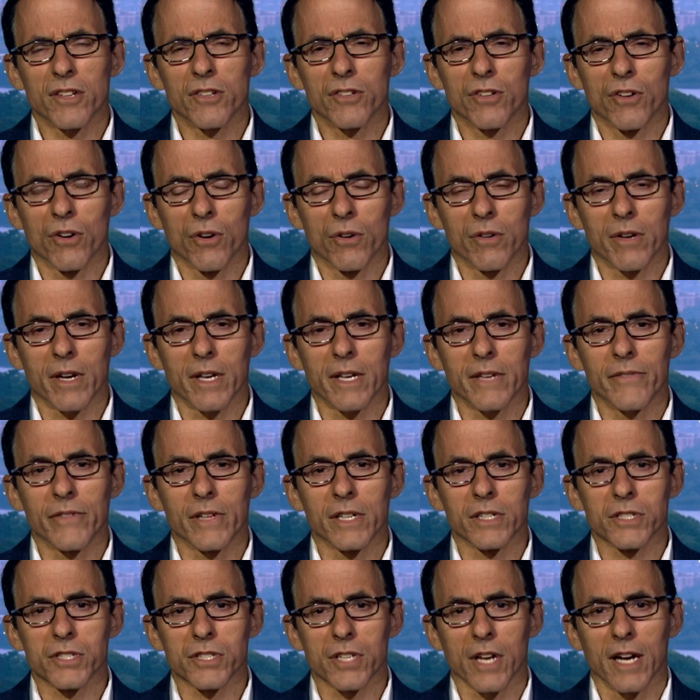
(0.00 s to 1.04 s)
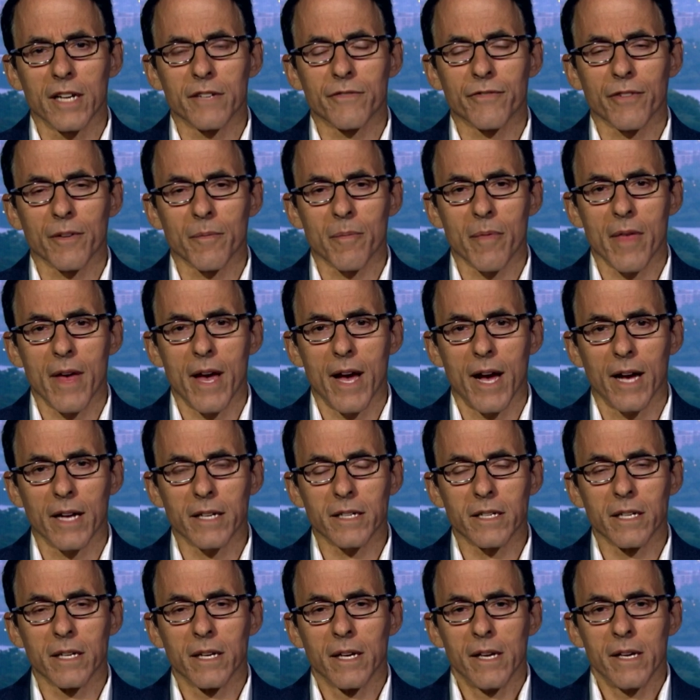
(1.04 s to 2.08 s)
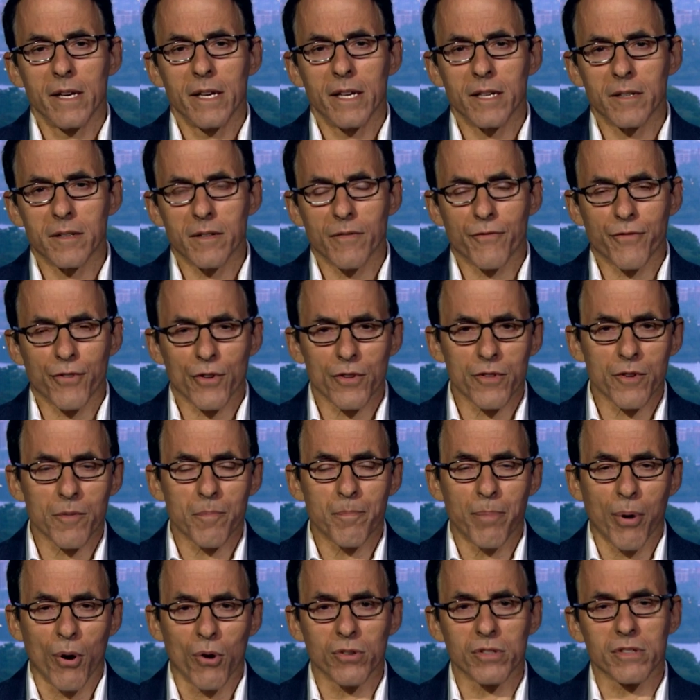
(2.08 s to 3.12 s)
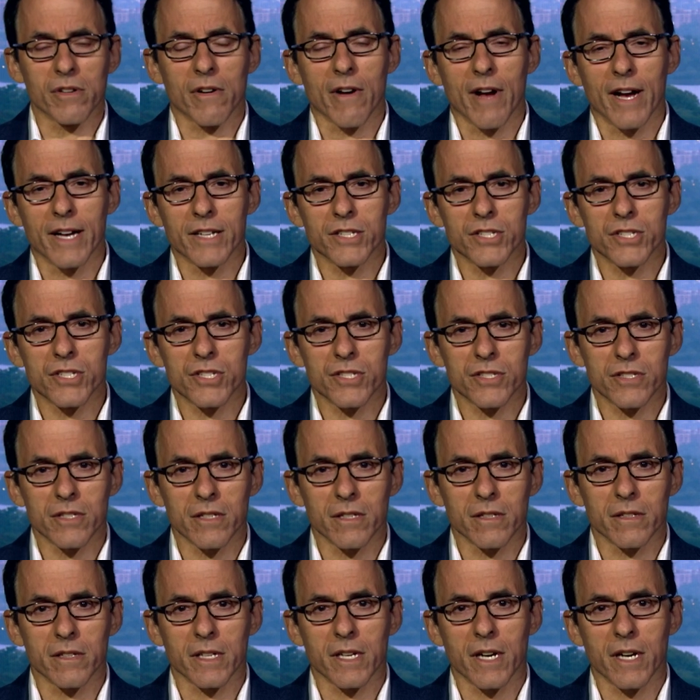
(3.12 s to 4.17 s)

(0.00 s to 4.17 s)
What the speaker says: even aside from that, it further polarizes the